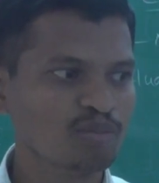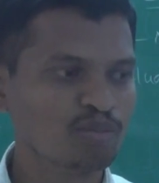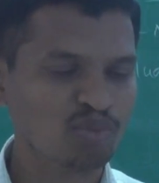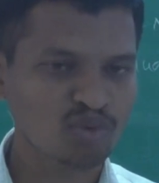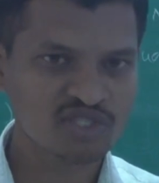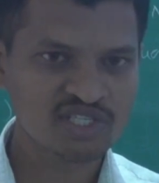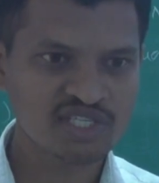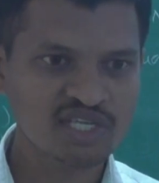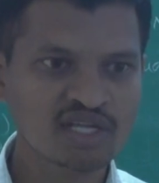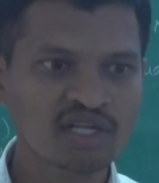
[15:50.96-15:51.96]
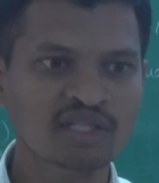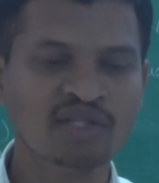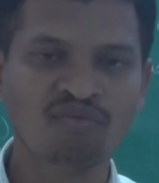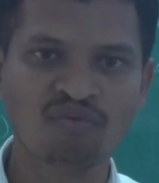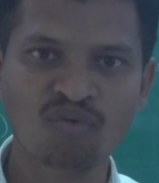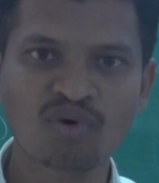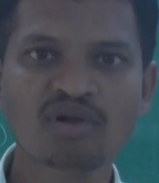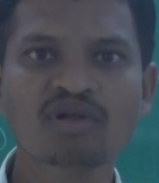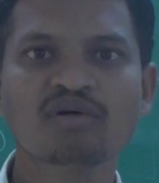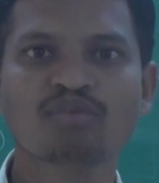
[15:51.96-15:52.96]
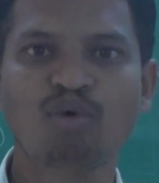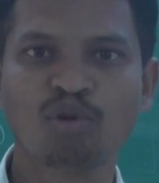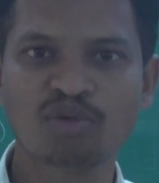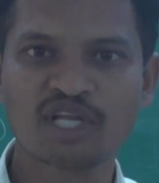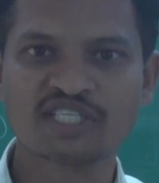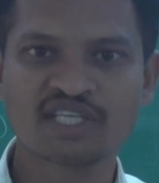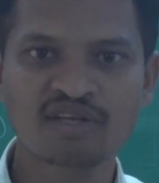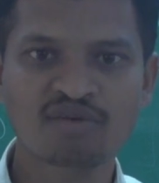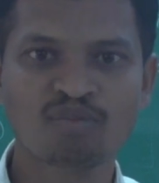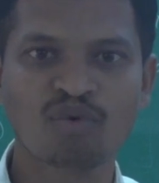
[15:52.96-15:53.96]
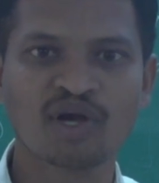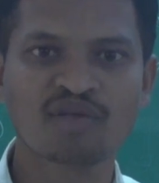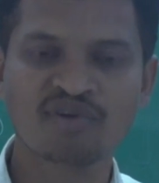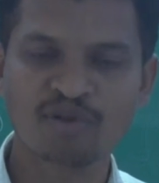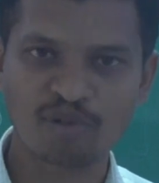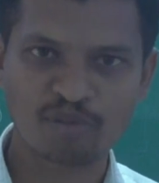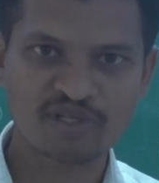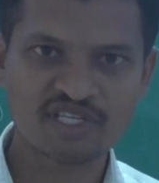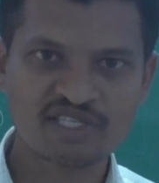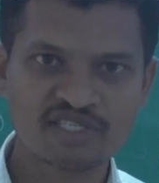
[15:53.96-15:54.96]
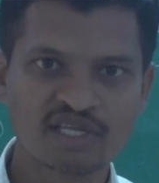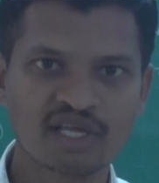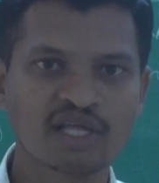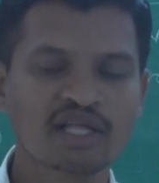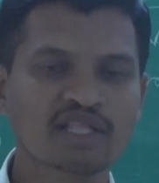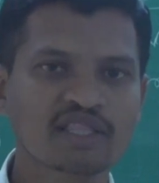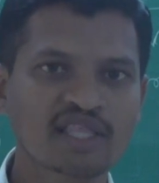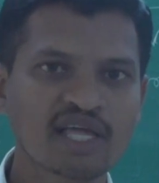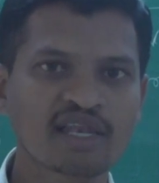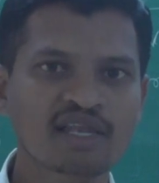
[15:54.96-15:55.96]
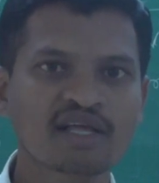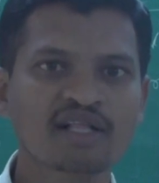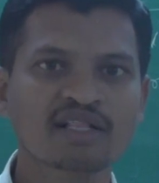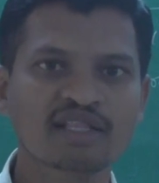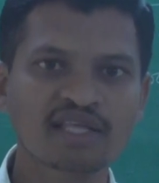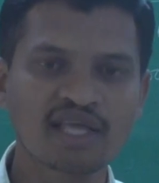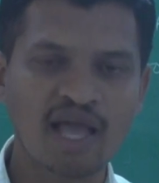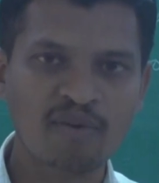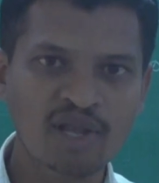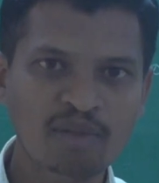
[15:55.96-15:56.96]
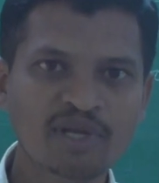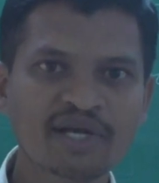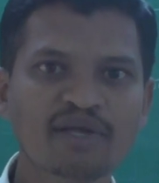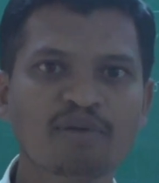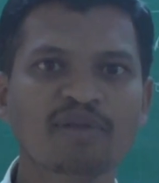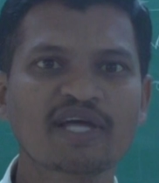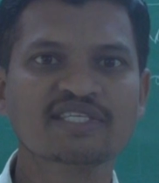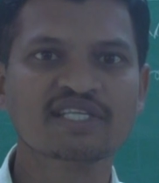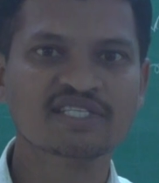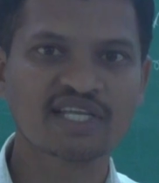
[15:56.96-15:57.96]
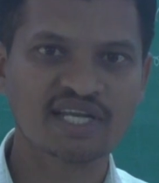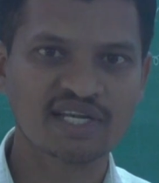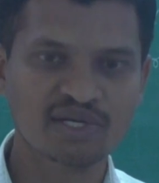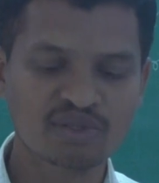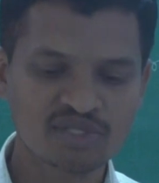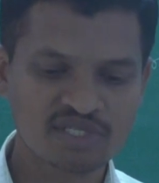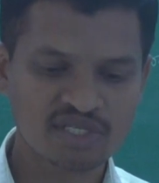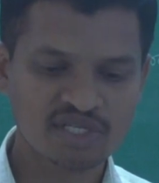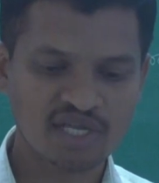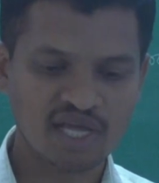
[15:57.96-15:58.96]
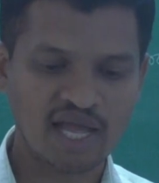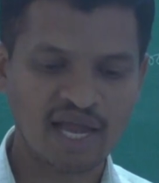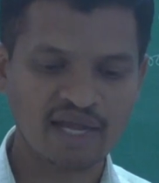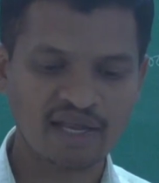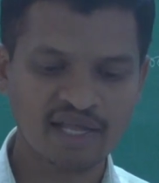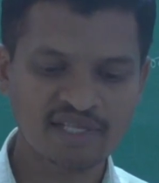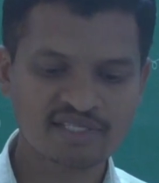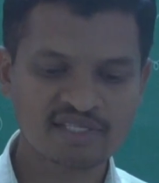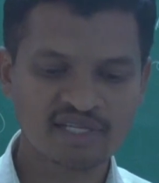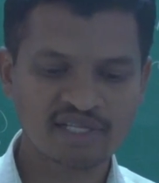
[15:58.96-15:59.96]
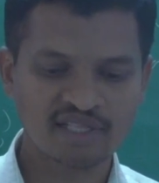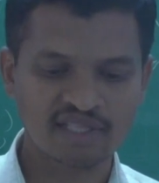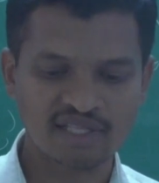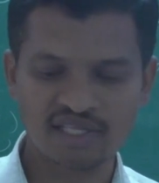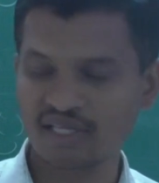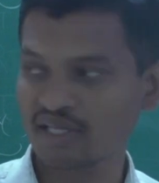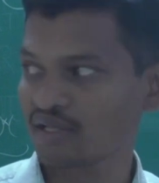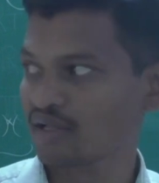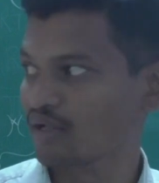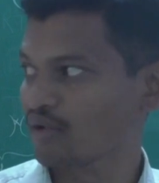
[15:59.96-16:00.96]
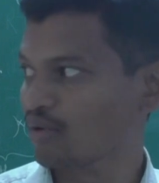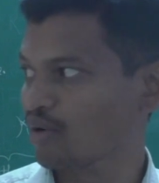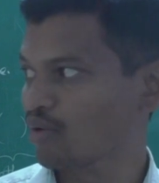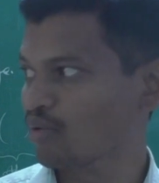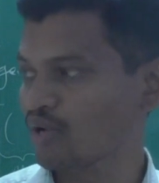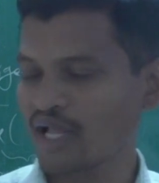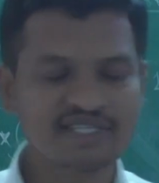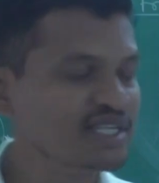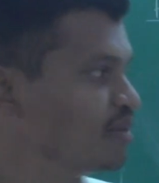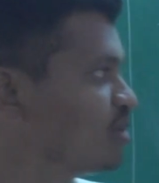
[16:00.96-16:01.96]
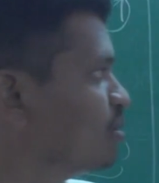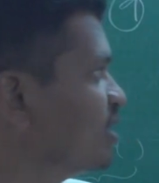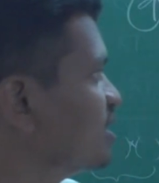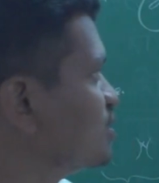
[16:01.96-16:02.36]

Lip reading: processing the food formulation for different purposes, then the availability of lysine is get reduced, and hence the lysine availability